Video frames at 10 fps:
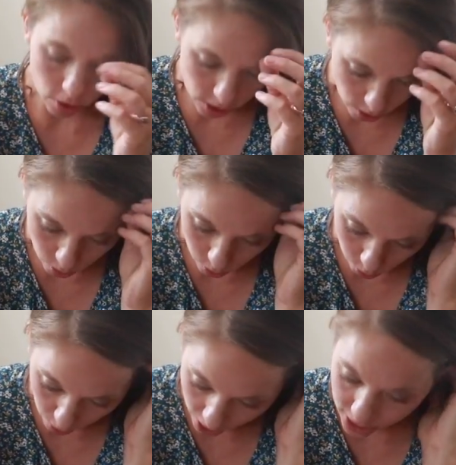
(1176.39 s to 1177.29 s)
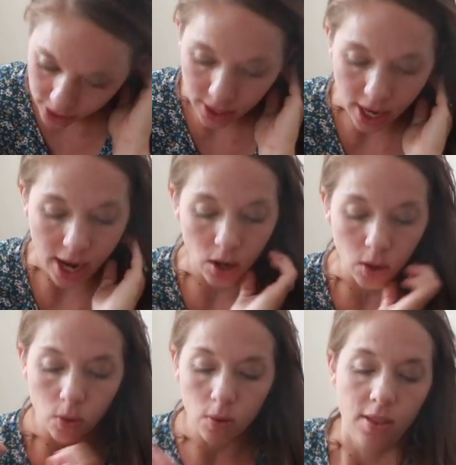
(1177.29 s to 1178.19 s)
So right now,